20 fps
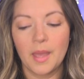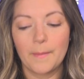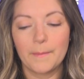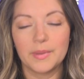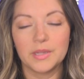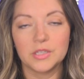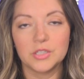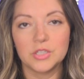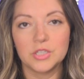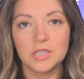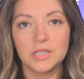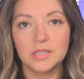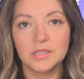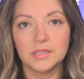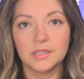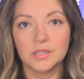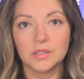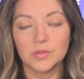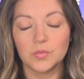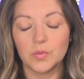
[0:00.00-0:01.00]
But
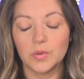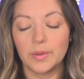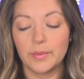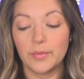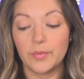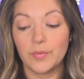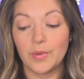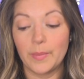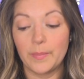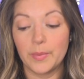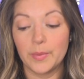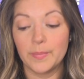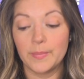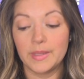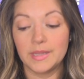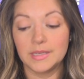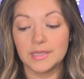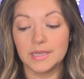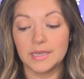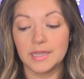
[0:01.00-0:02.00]
Jesus re-
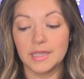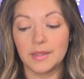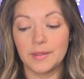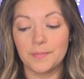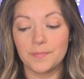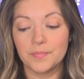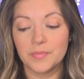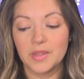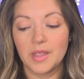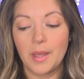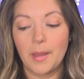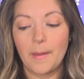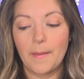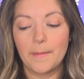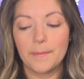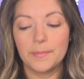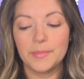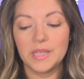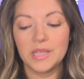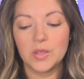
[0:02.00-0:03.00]
reprimanded him.
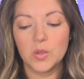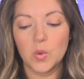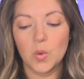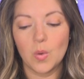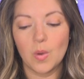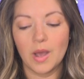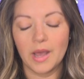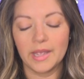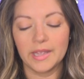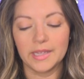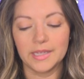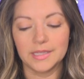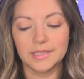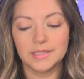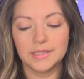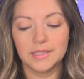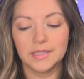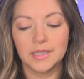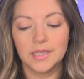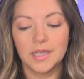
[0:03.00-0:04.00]
Be
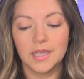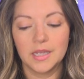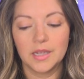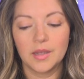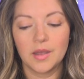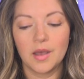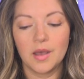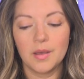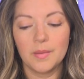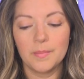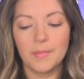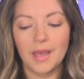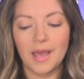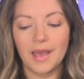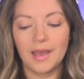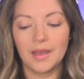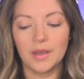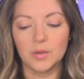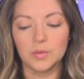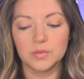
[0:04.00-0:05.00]
quiet. Come
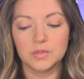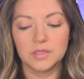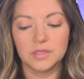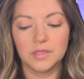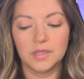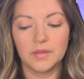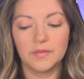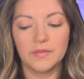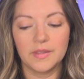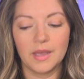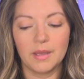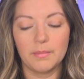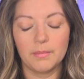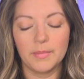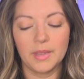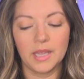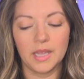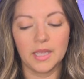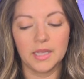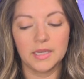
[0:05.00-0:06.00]
out of that
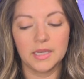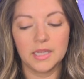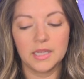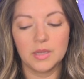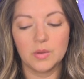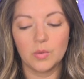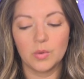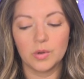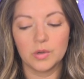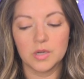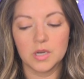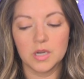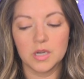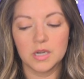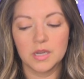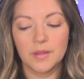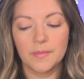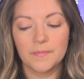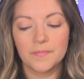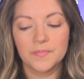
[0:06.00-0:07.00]
man, he ordered.
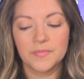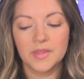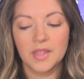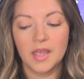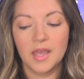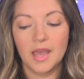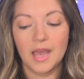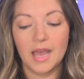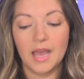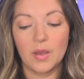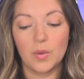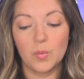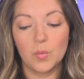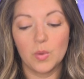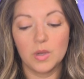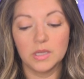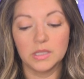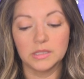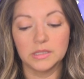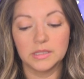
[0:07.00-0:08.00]
At
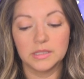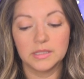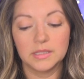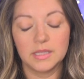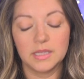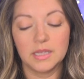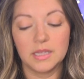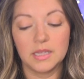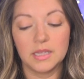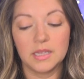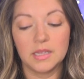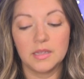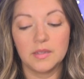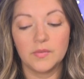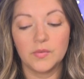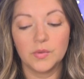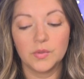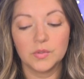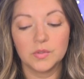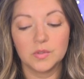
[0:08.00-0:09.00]
once the
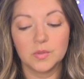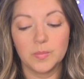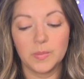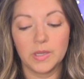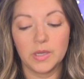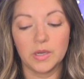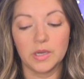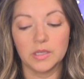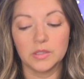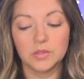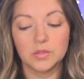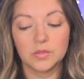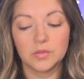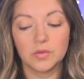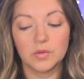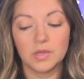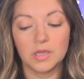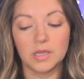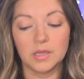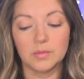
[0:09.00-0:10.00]
evil spirit
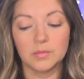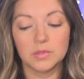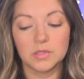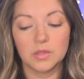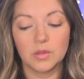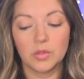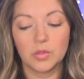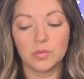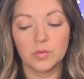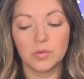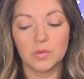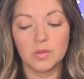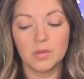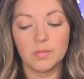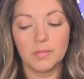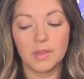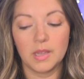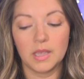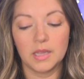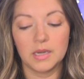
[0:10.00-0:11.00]
screamed, threw the
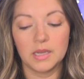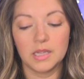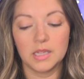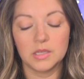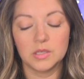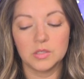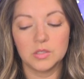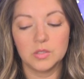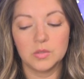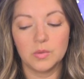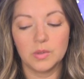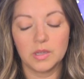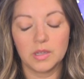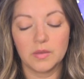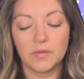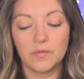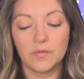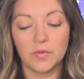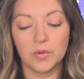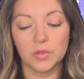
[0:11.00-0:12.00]
man into a
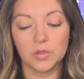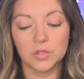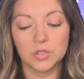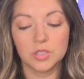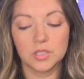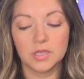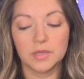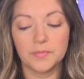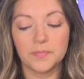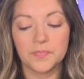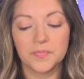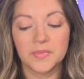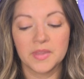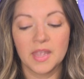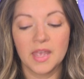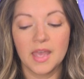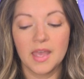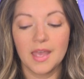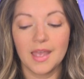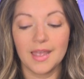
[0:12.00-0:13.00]
convulsion,
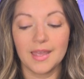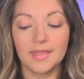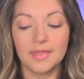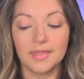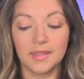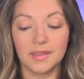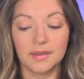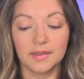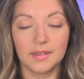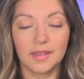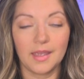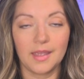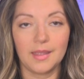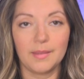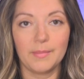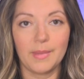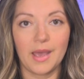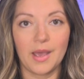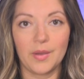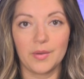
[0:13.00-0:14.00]
and then
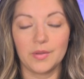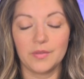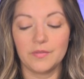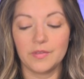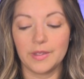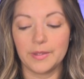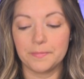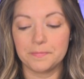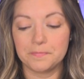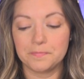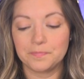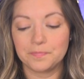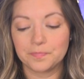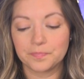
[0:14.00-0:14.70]
came out of him.